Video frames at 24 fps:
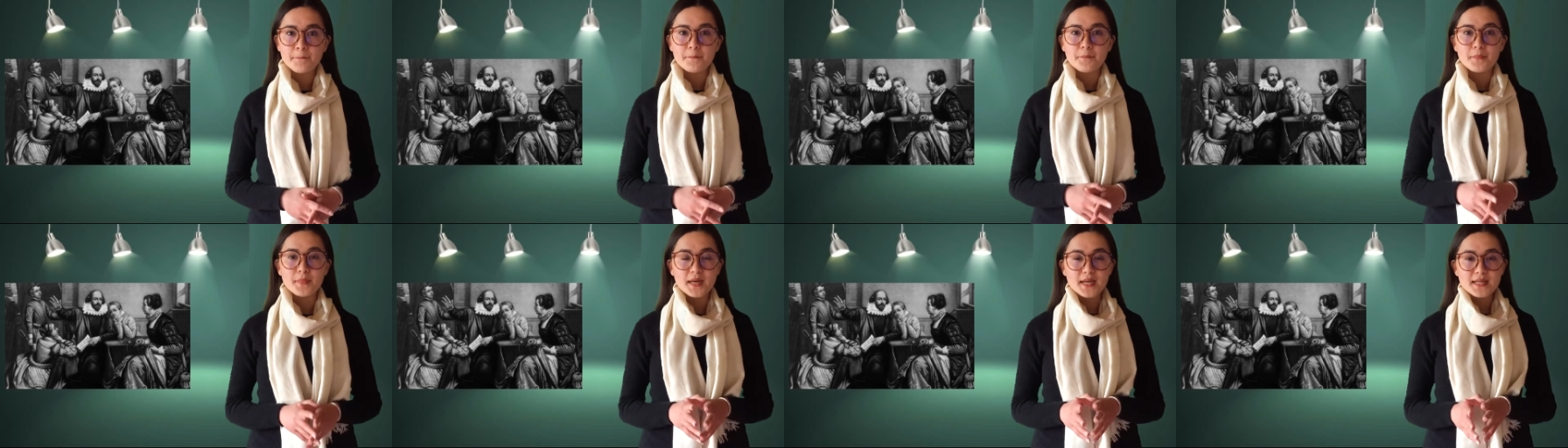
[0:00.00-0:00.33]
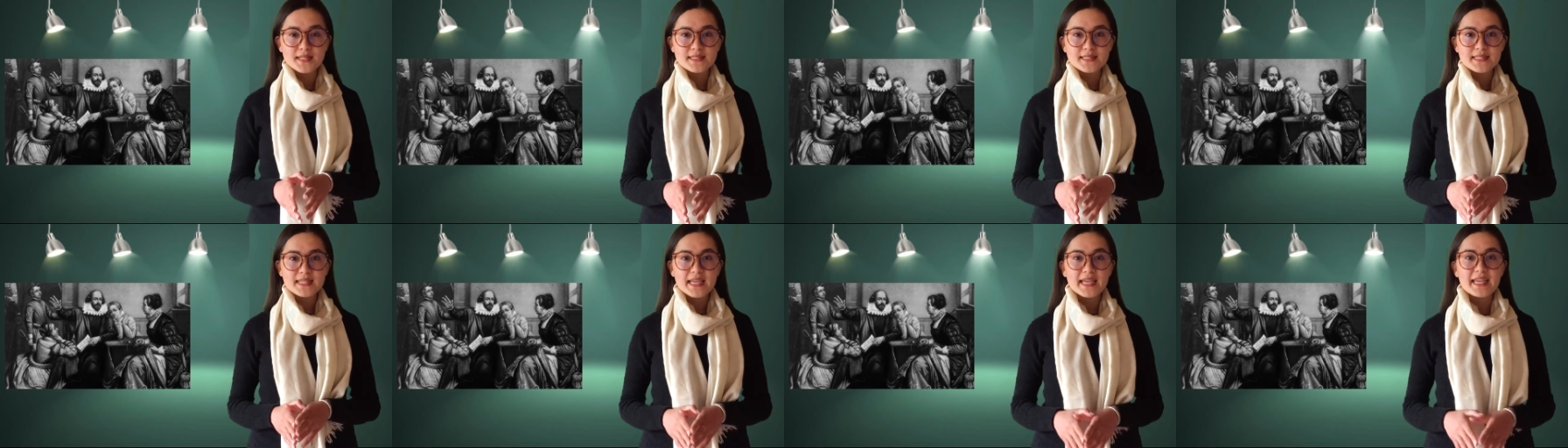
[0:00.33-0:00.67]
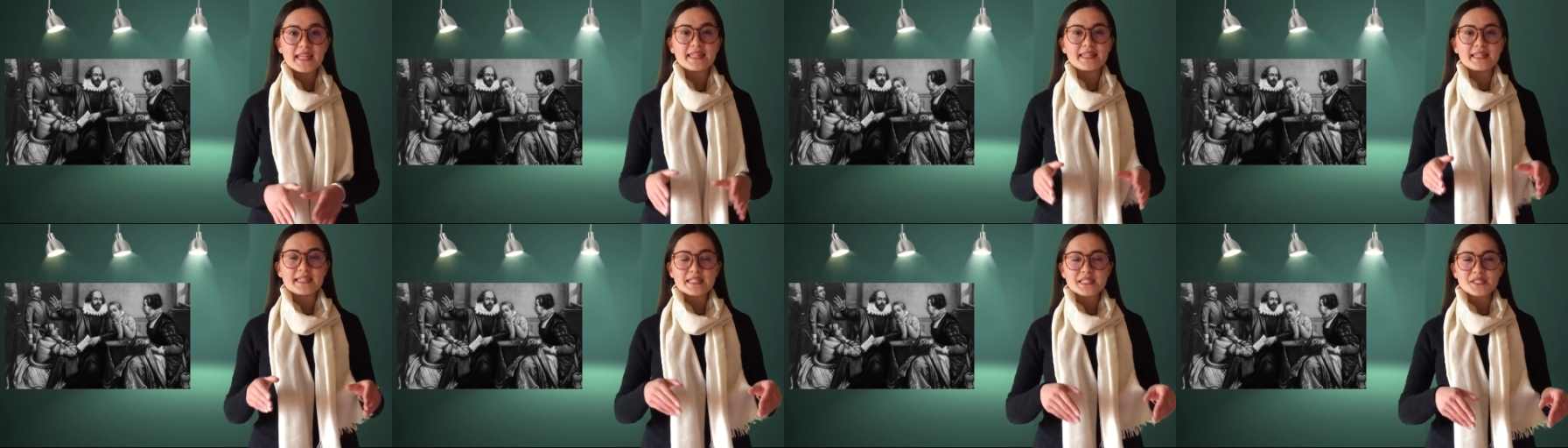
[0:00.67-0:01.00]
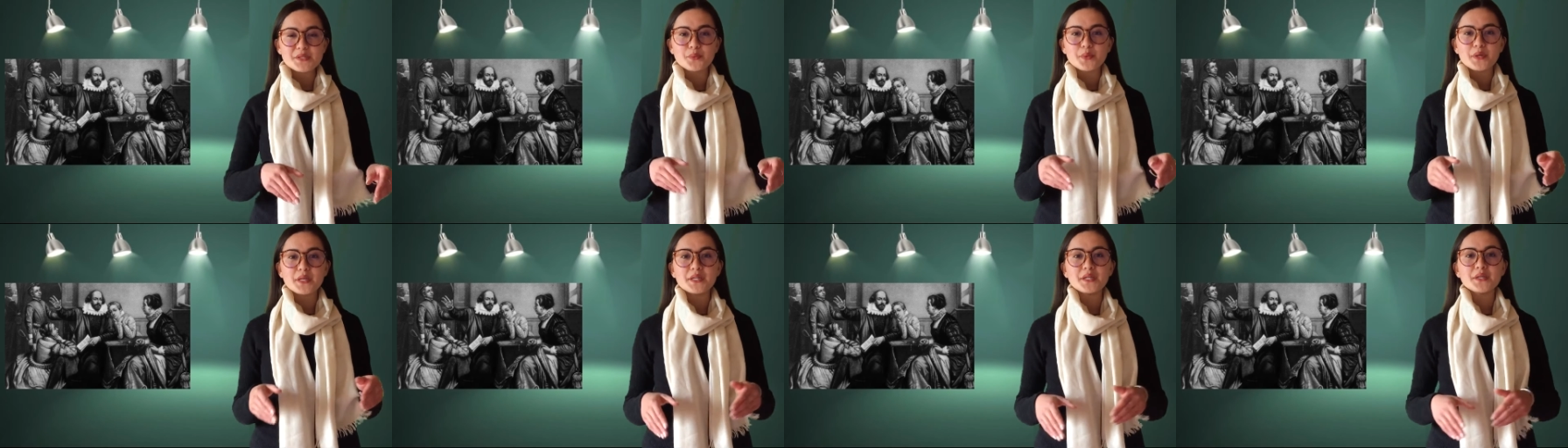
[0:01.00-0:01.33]
But in
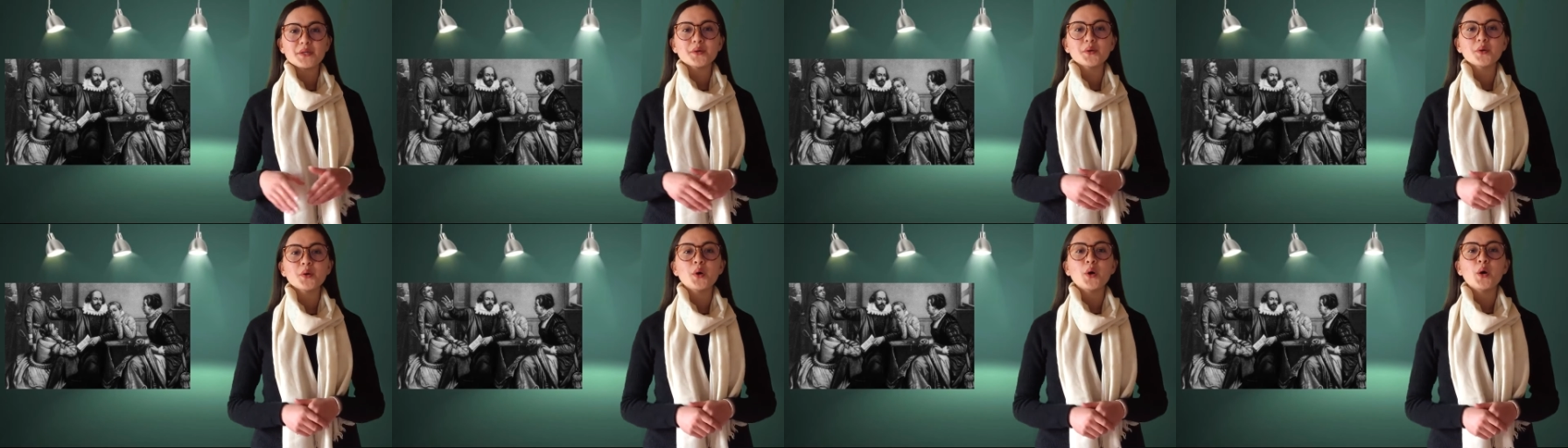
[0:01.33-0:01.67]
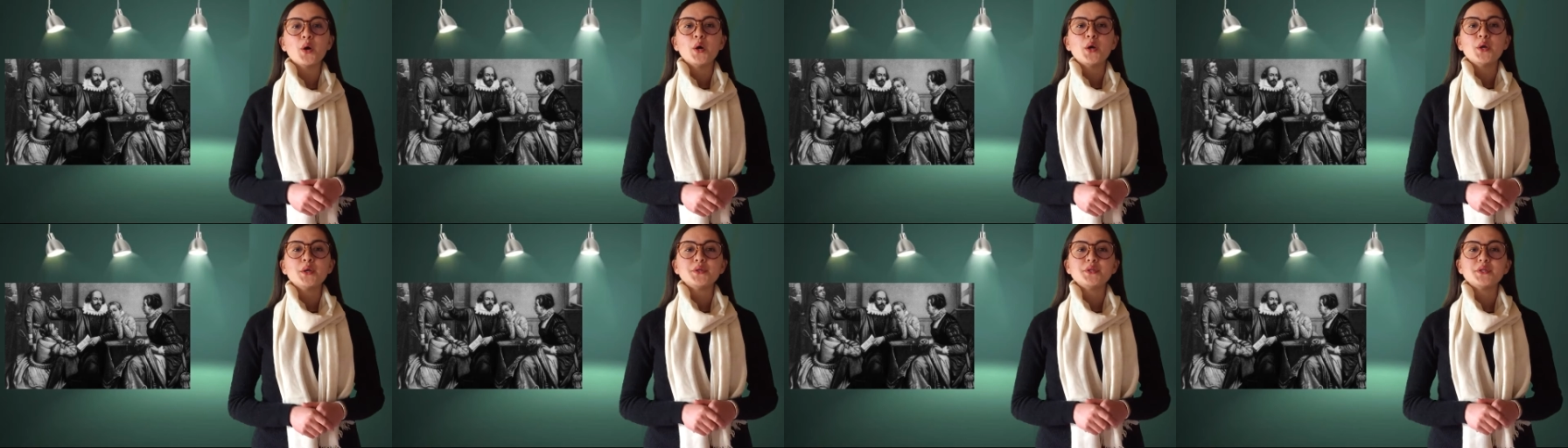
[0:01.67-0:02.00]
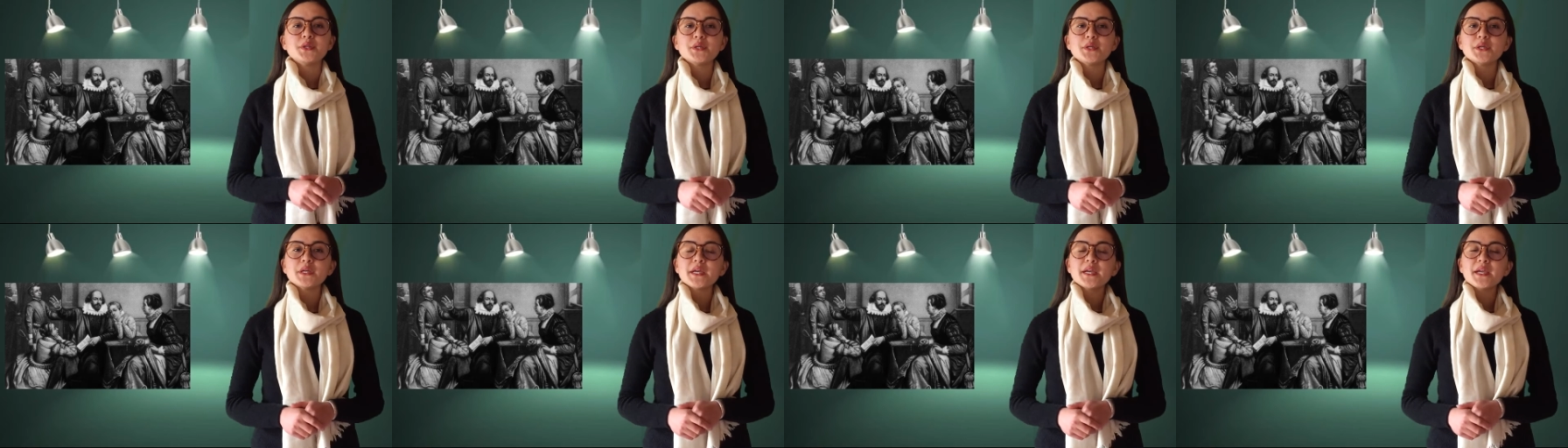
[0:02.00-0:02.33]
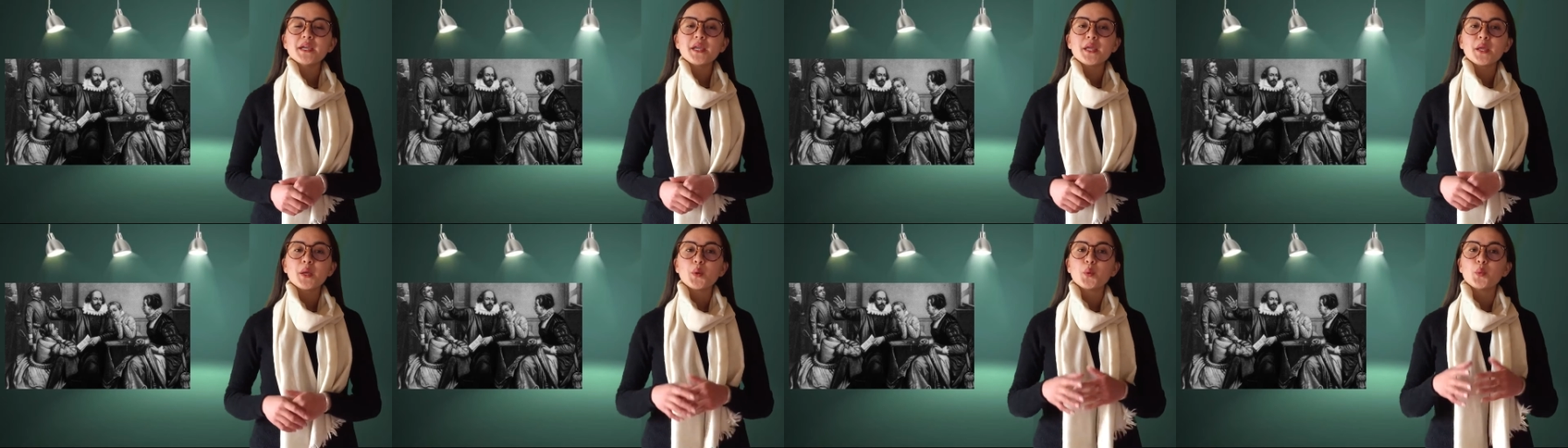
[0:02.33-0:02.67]
this video, today